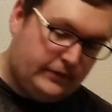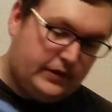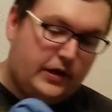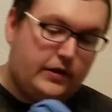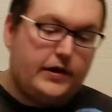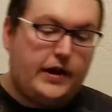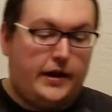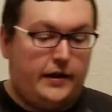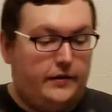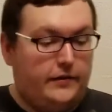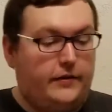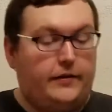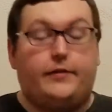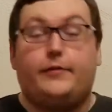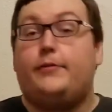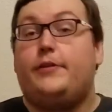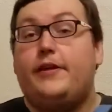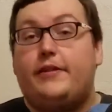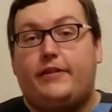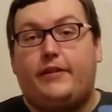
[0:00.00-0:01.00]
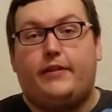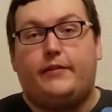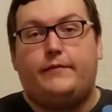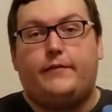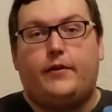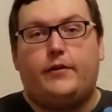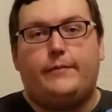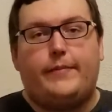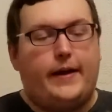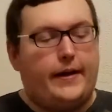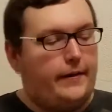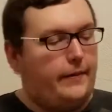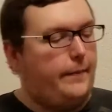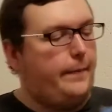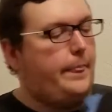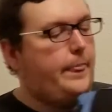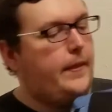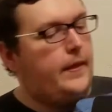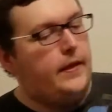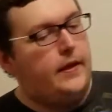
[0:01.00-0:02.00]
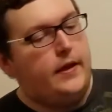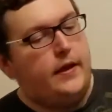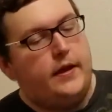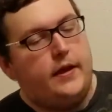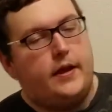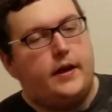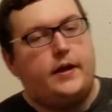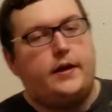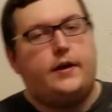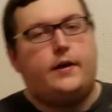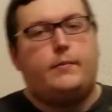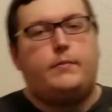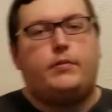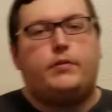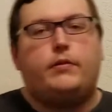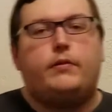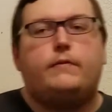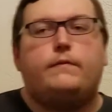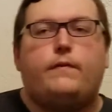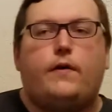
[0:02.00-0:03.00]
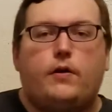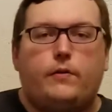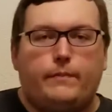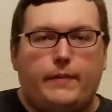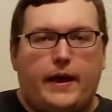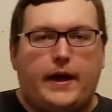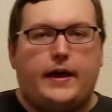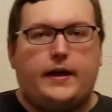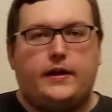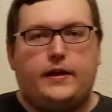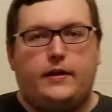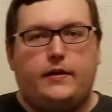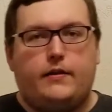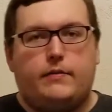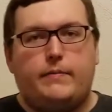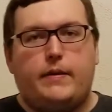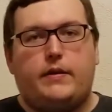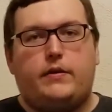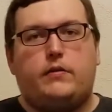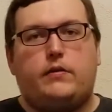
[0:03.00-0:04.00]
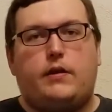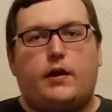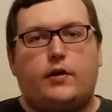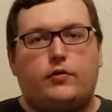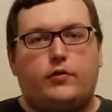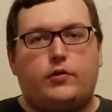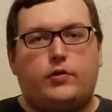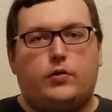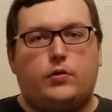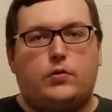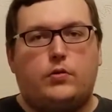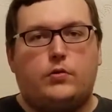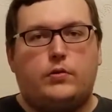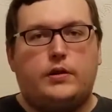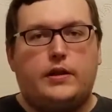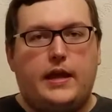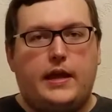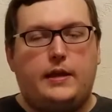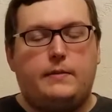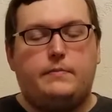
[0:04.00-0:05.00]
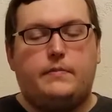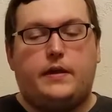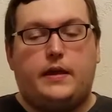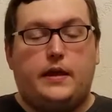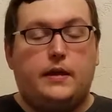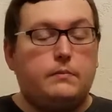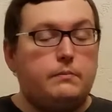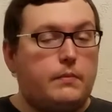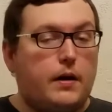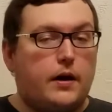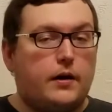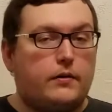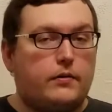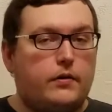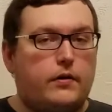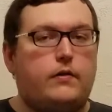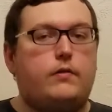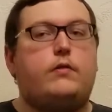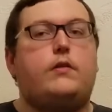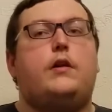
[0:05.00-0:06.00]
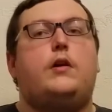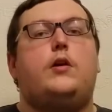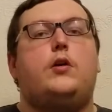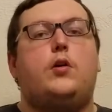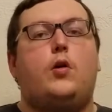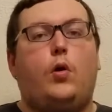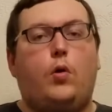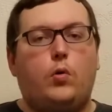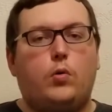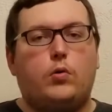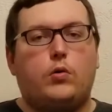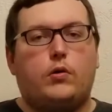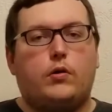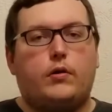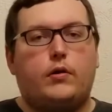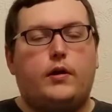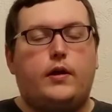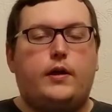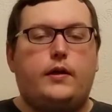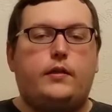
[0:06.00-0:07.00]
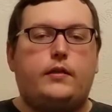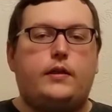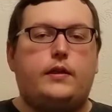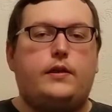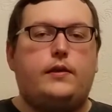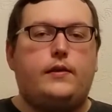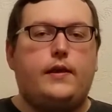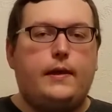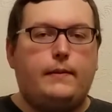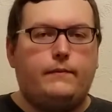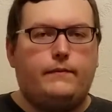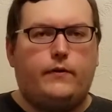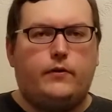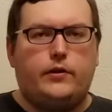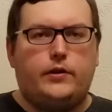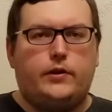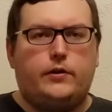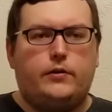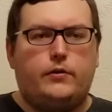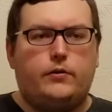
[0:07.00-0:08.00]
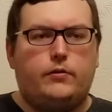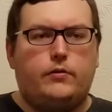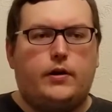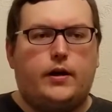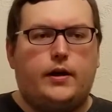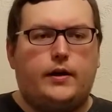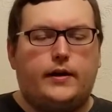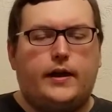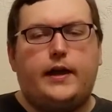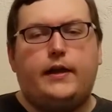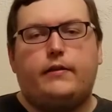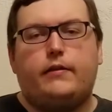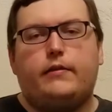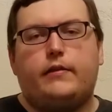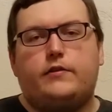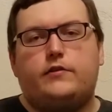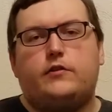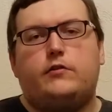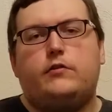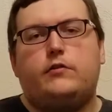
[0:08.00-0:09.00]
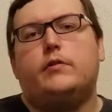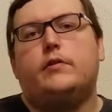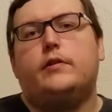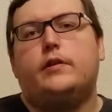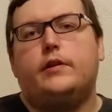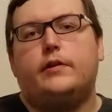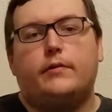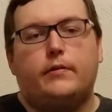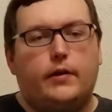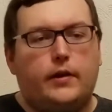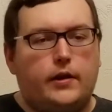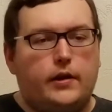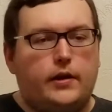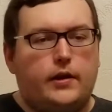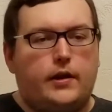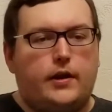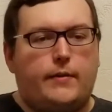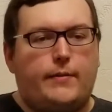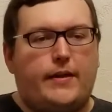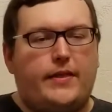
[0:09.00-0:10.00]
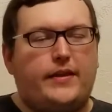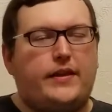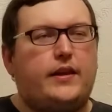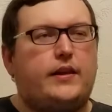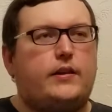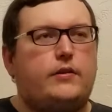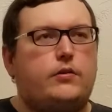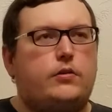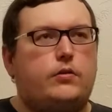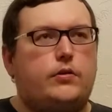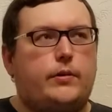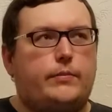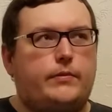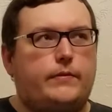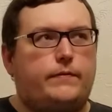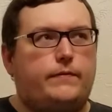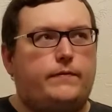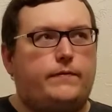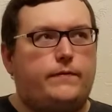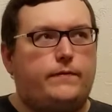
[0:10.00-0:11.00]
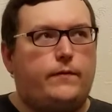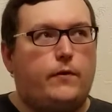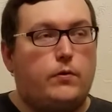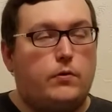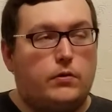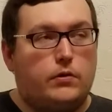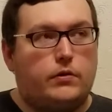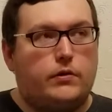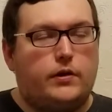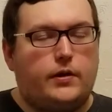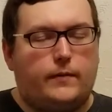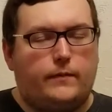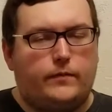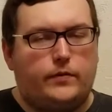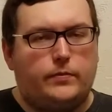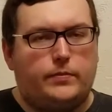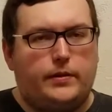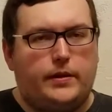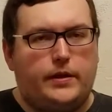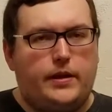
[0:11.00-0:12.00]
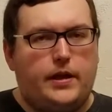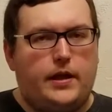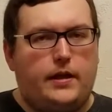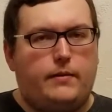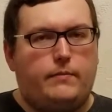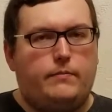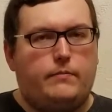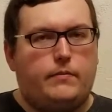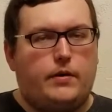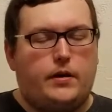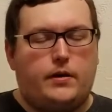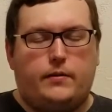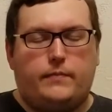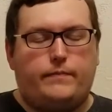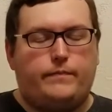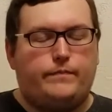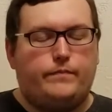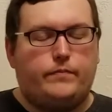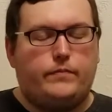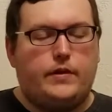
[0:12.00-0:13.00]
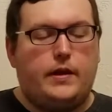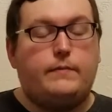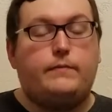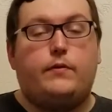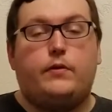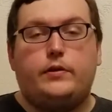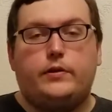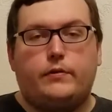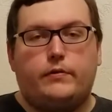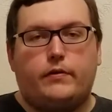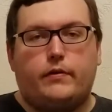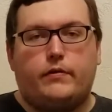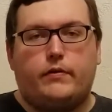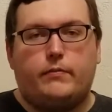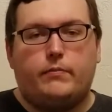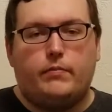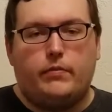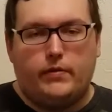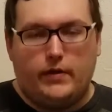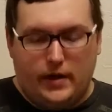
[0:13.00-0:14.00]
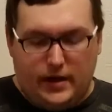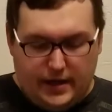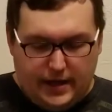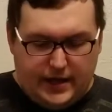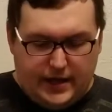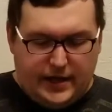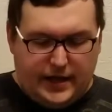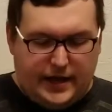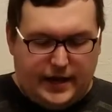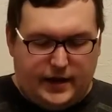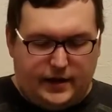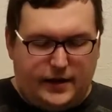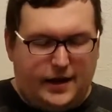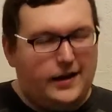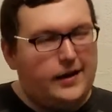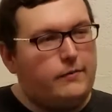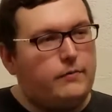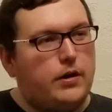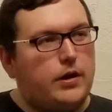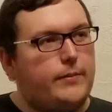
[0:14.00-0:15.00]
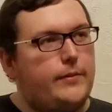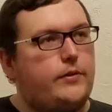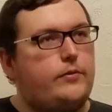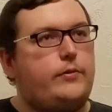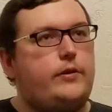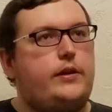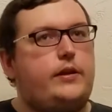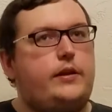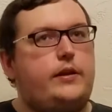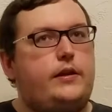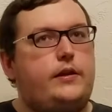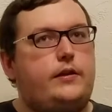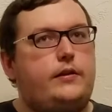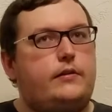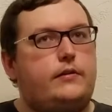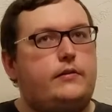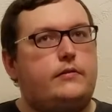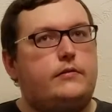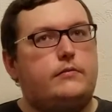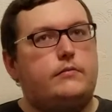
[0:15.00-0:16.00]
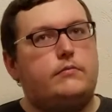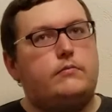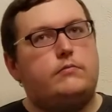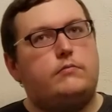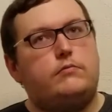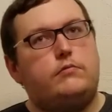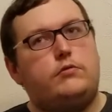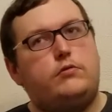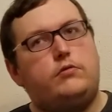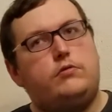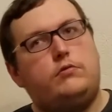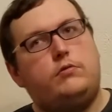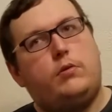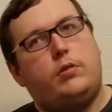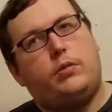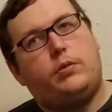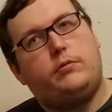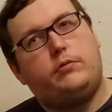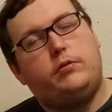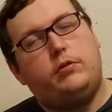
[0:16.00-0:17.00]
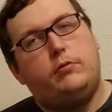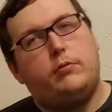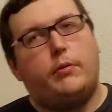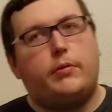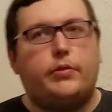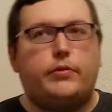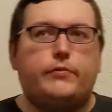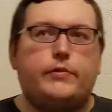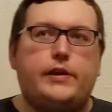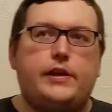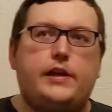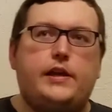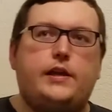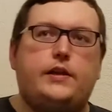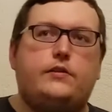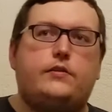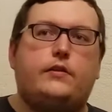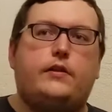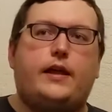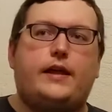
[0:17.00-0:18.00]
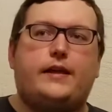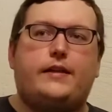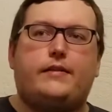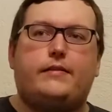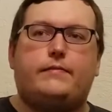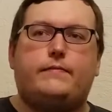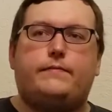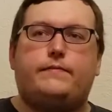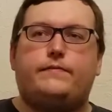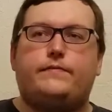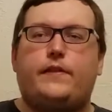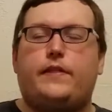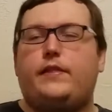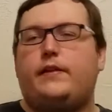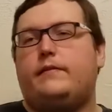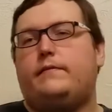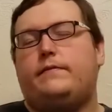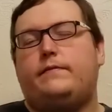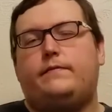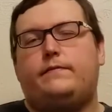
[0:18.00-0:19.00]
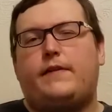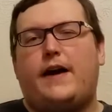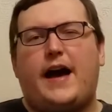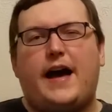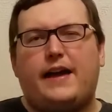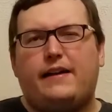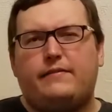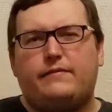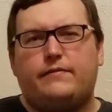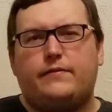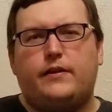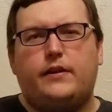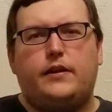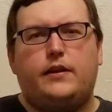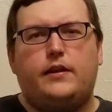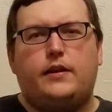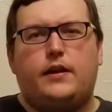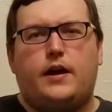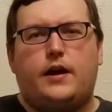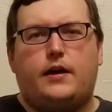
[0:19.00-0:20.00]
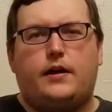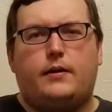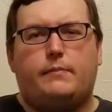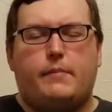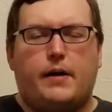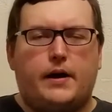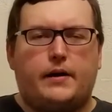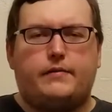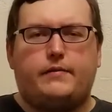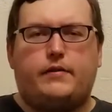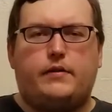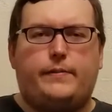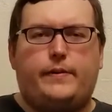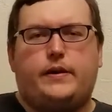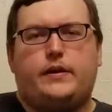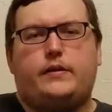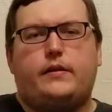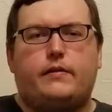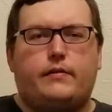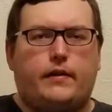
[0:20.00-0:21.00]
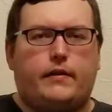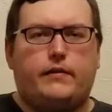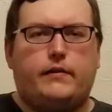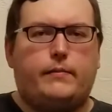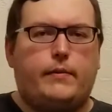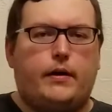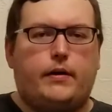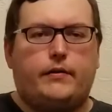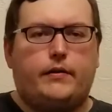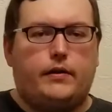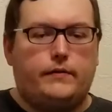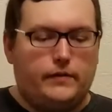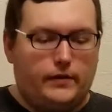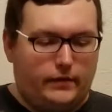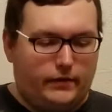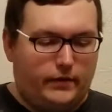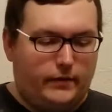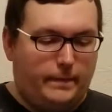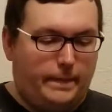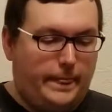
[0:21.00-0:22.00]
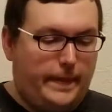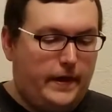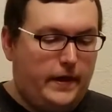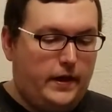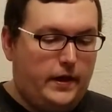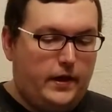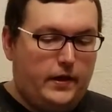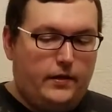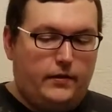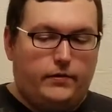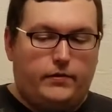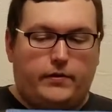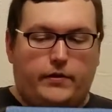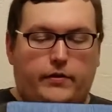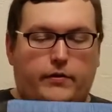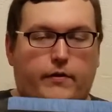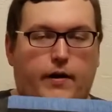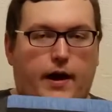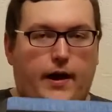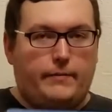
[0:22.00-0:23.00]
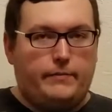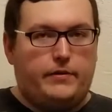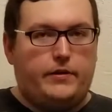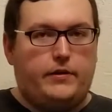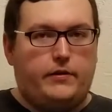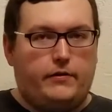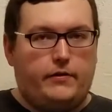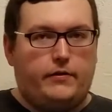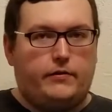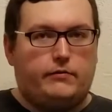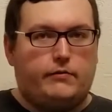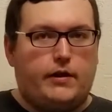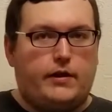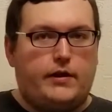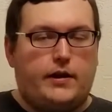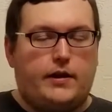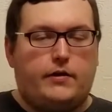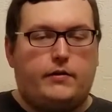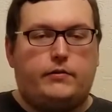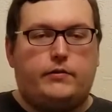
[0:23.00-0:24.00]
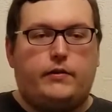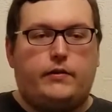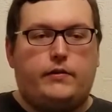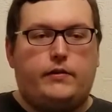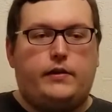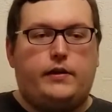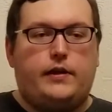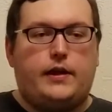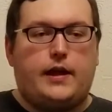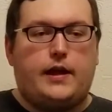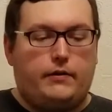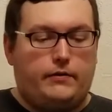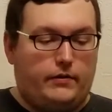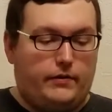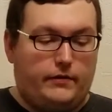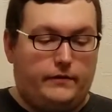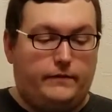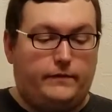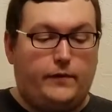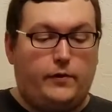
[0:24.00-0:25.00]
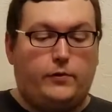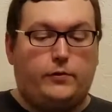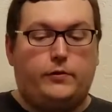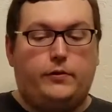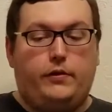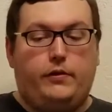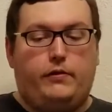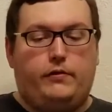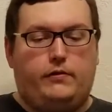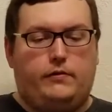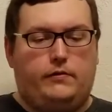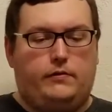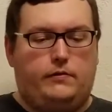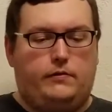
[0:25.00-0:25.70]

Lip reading: Okay, so this is the vault bag. So the vault bag is meant to actually hold games in boxes or the Gamefolio cases I showed you earlier. I think it can hold up to 4 comfortably Gamefolio systems, and anywhere between 2 or 3 to like I think 5 boxes, depending on the size of the box, obviously. So I'm curious right now to see how this unfolds